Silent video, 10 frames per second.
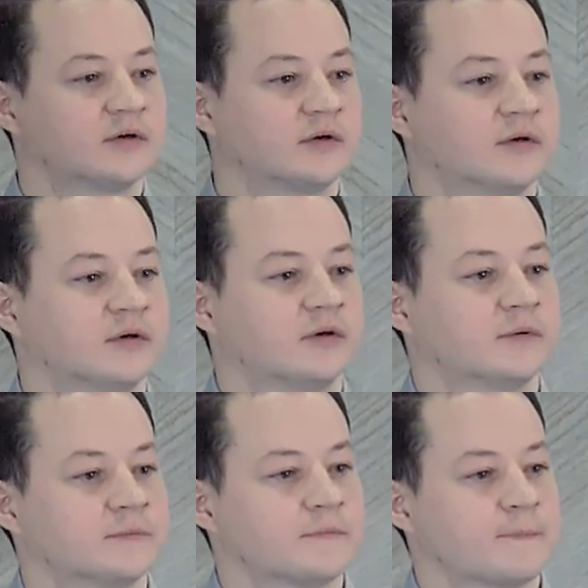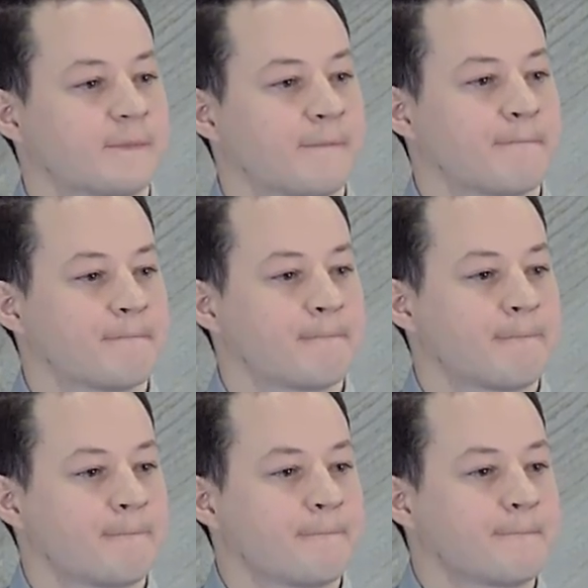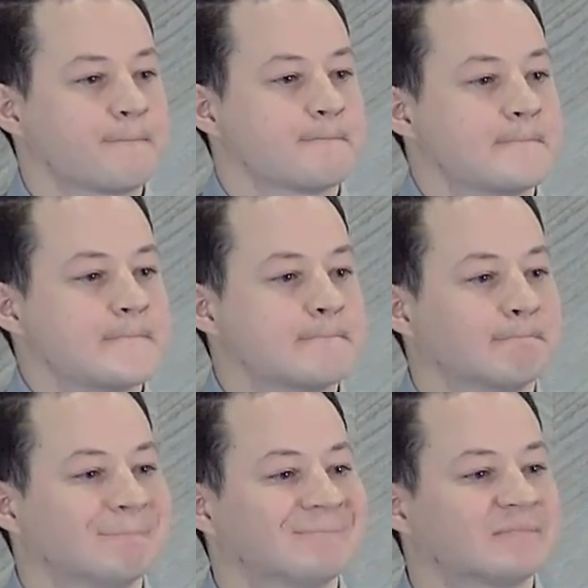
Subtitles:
(silence)